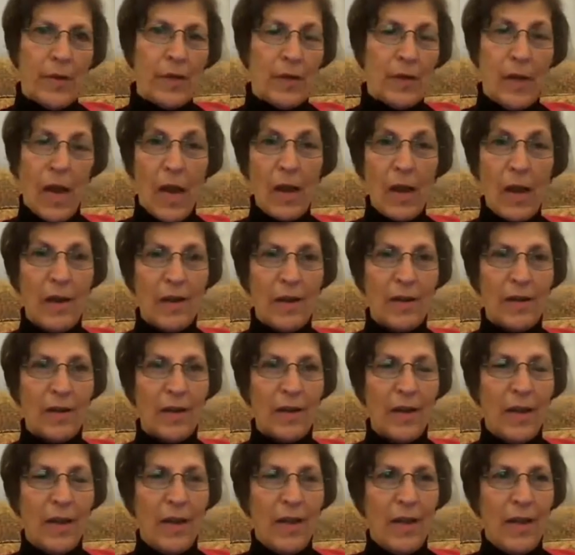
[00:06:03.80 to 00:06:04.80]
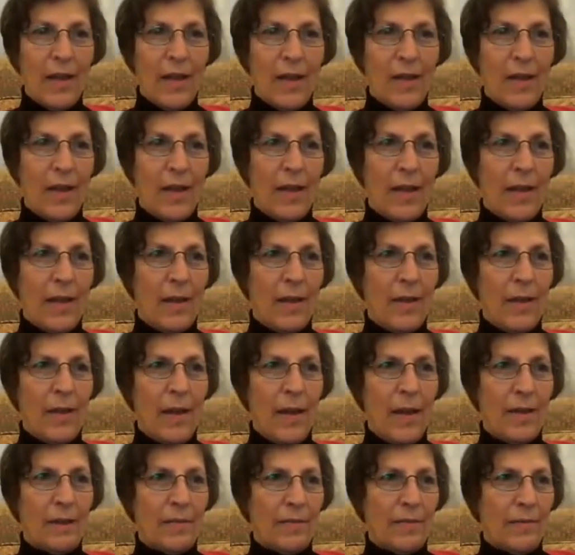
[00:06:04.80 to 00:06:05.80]
color mm-hmm. uh,
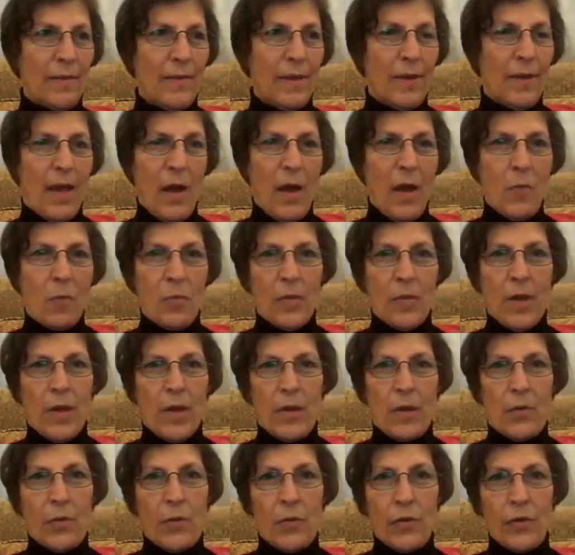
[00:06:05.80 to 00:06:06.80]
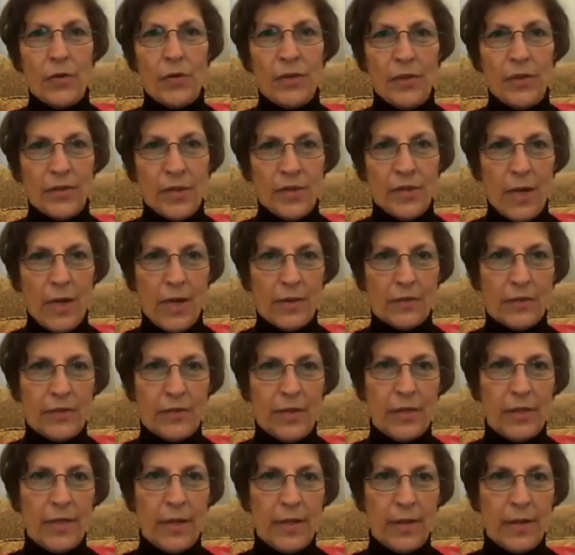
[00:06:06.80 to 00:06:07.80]
and uh, how the authorities are
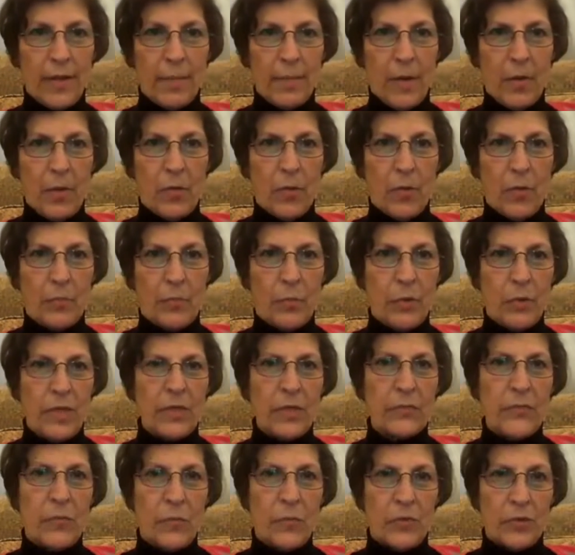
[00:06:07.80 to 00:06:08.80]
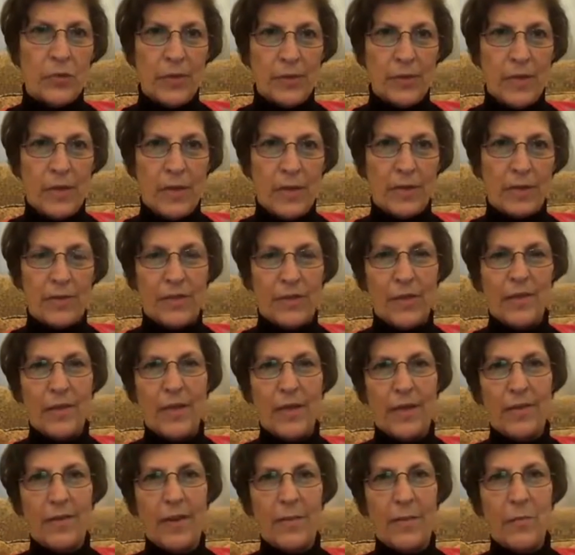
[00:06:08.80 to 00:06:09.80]
treating them, how the police forces are
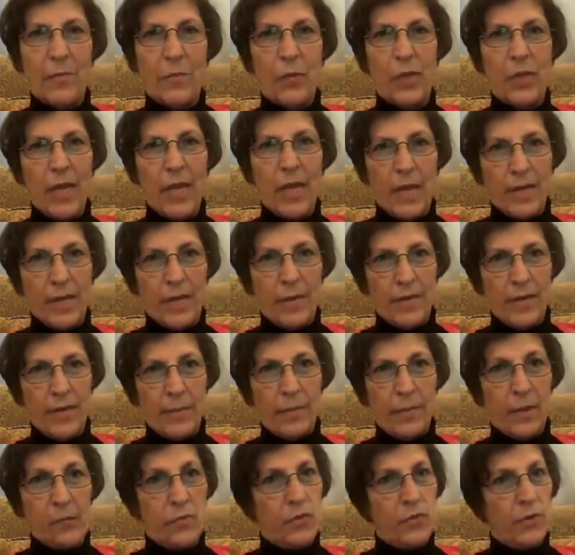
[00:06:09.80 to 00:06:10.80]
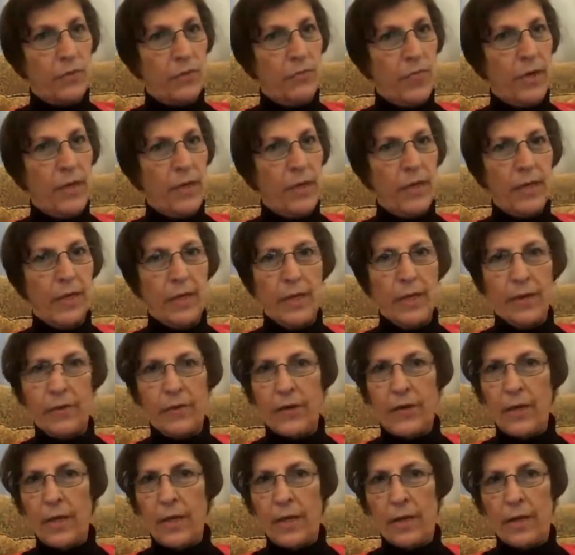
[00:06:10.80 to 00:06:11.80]
treating them, we can get the picture very
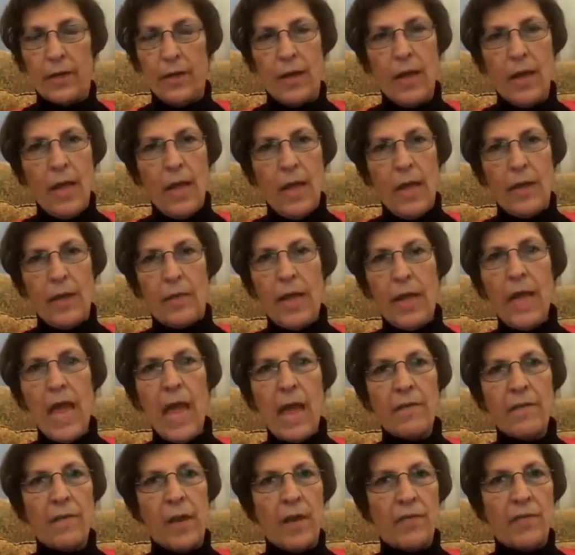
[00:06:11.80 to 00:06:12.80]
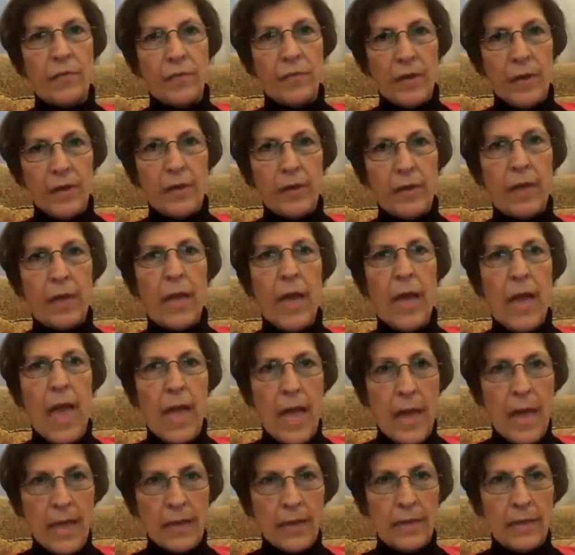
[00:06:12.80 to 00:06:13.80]
clear here. They have a free
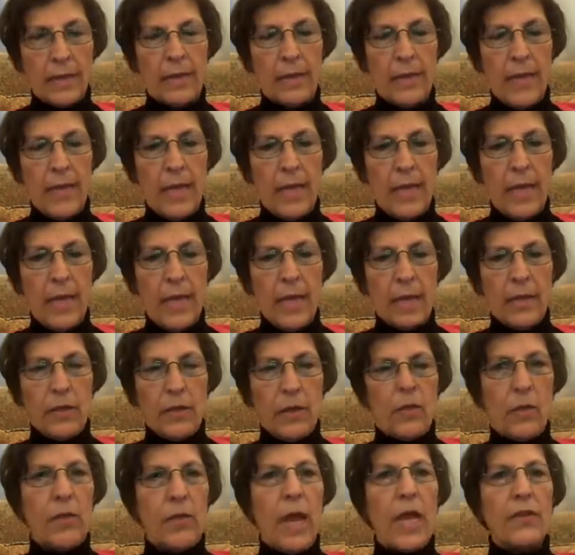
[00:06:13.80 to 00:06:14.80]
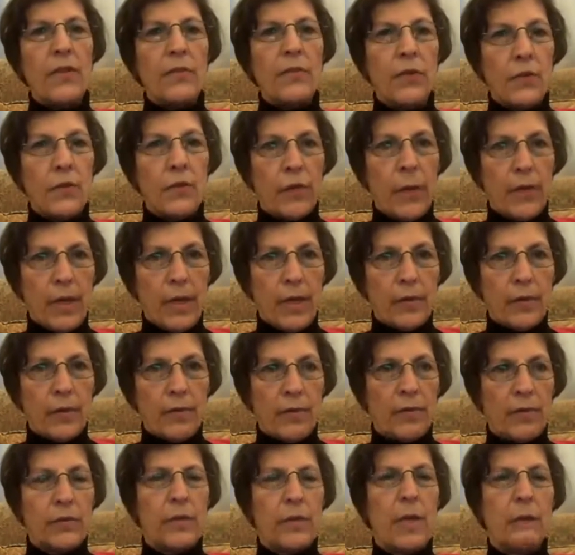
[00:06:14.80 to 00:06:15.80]
hand. You know, the
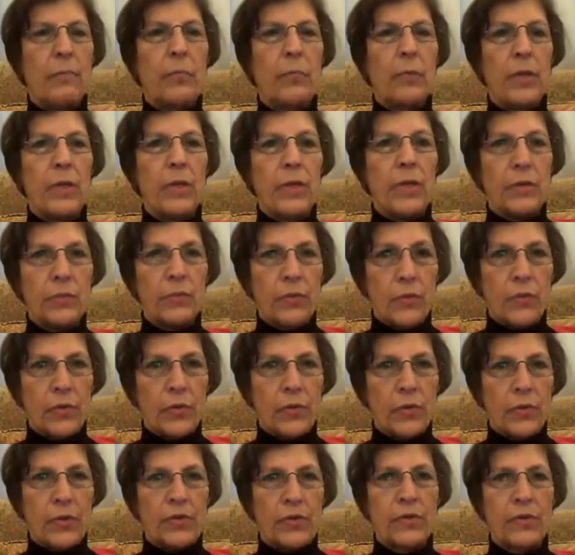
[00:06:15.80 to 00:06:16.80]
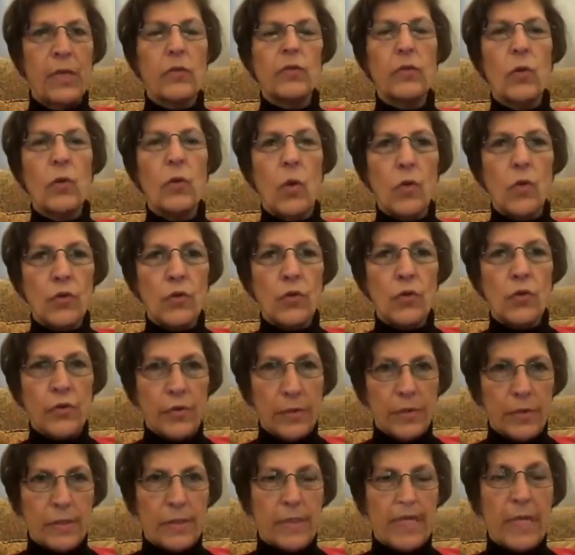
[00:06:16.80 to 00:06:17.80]
interrogators, the police forces, the
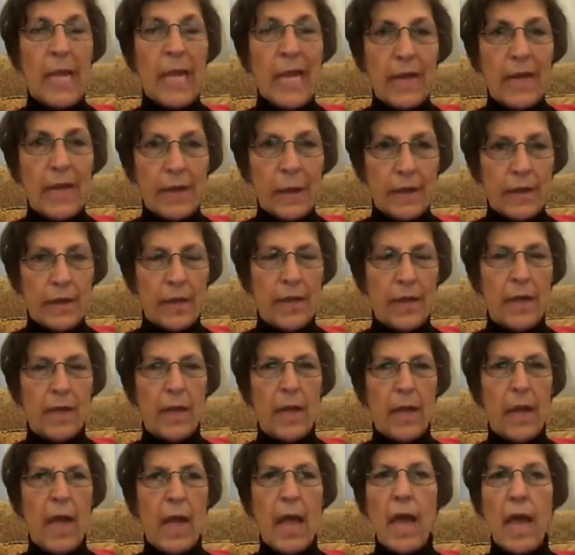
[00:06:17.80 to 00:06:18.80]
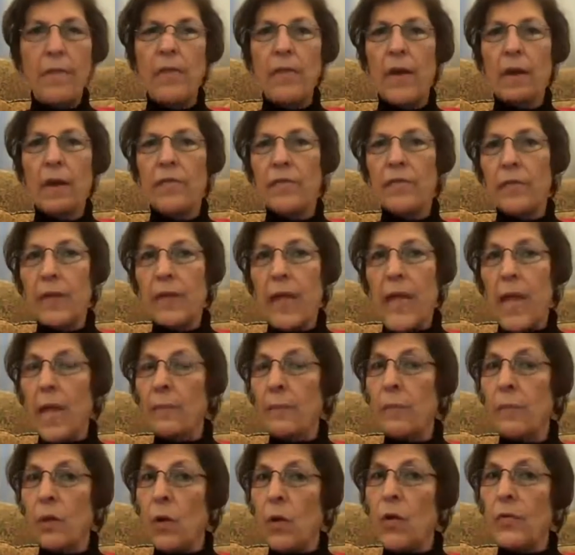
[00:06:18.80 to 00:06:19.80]
soldiers here have a free
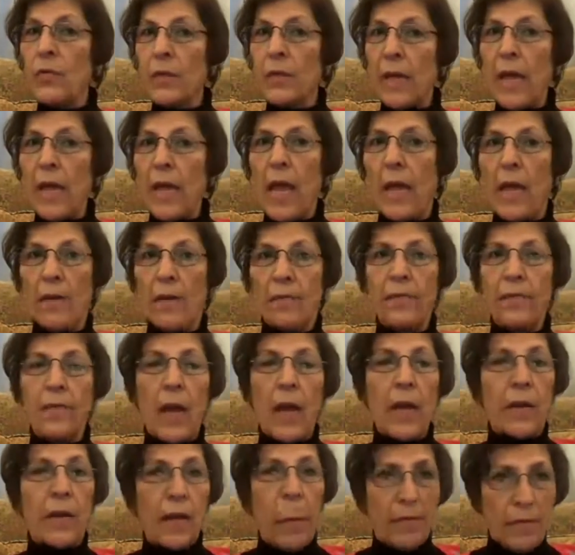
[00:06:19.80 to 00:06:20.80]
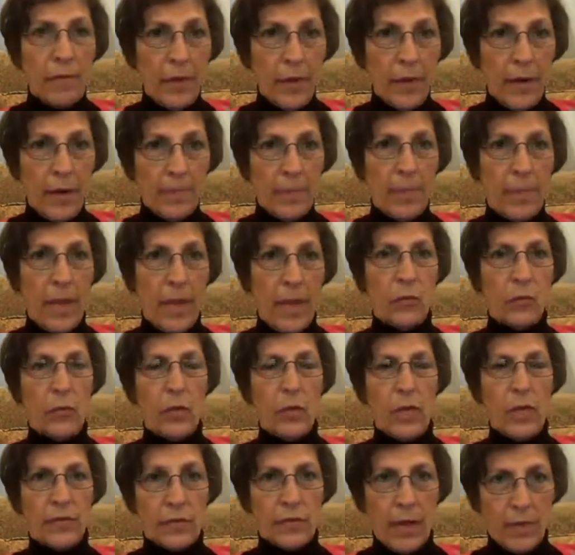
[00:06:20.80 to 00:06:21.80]
hand because they have a cover up, and
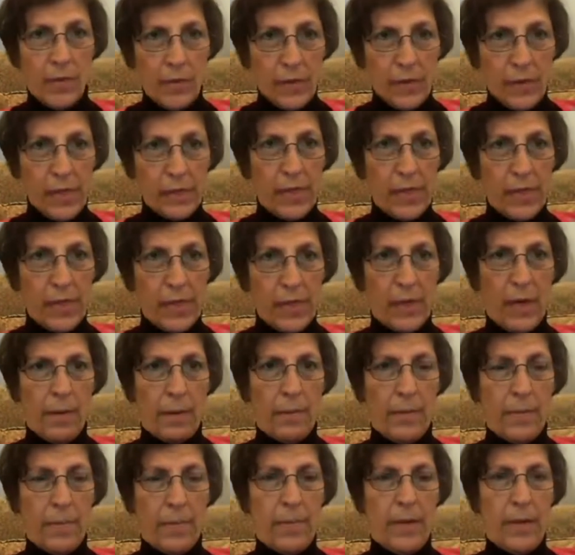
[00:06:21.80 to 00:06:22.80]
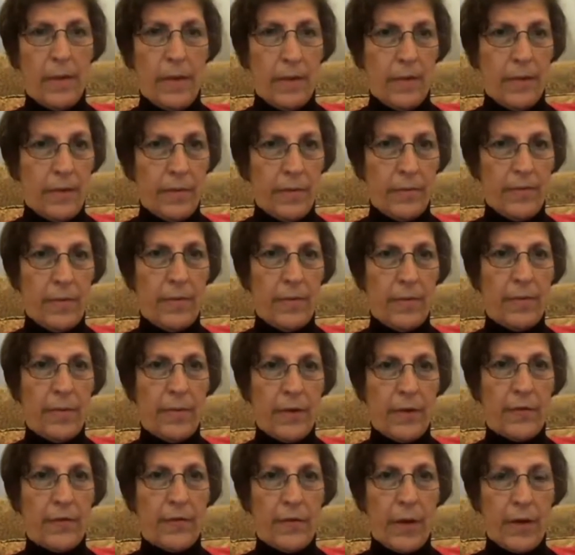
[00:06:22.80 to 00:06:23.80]
who is covering up uh,
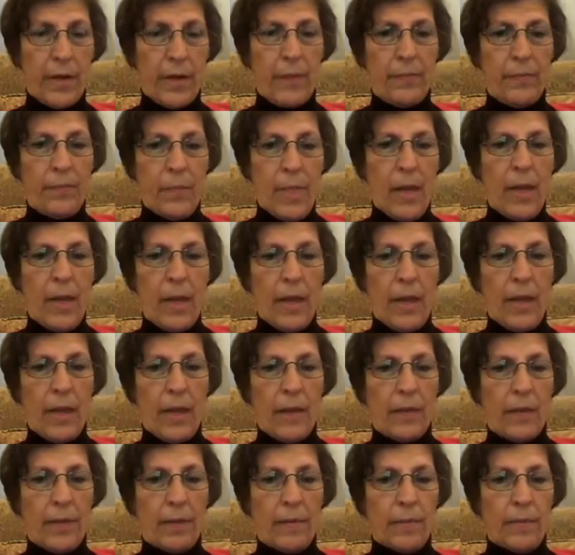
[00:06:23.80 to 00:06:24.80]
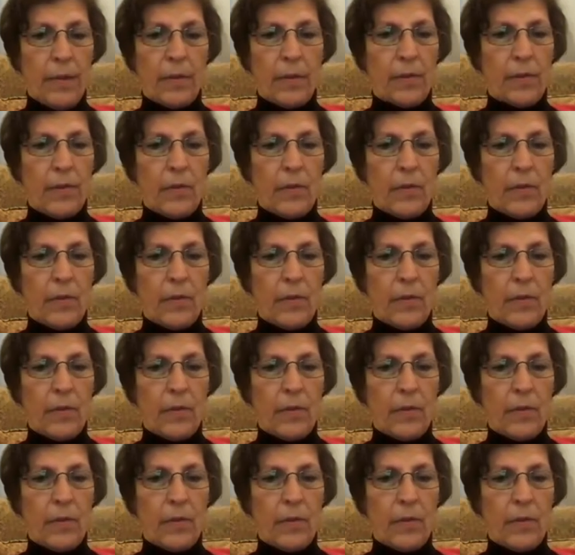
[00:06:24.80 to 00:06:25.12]
their, uh, um, you know,